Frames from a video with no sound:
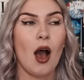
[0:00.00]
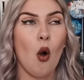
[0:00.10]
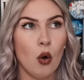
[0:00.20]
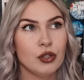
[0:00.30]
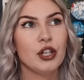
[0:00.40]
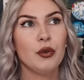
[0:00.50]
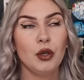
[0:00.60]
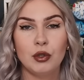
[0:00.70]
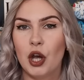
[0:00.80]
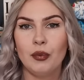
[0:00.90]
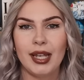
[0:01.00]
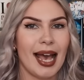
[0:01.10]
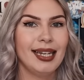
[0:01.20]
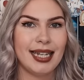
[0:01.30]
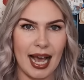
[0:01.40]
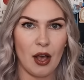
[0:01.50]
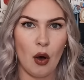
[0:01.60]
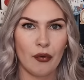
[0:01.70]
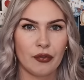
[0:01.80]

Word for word: Also, you don't get a day off.